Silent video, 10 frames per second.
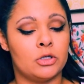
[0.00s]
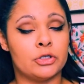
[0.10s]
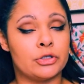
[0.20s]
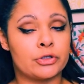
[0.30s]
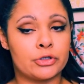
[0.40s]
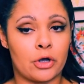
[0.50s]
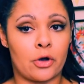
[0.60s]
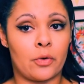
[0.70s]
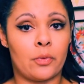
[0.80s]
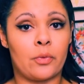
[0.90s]

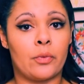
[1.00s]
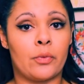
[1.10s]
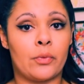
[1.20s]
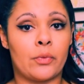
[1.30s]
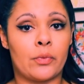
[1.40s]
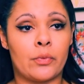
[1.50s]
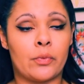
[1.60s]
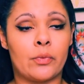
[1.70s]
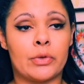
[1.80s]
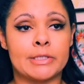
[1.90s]
So,
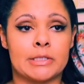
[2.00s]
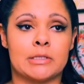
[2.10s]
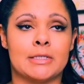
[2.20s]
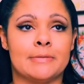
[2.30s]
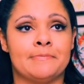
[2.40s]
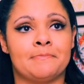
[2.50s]
let's...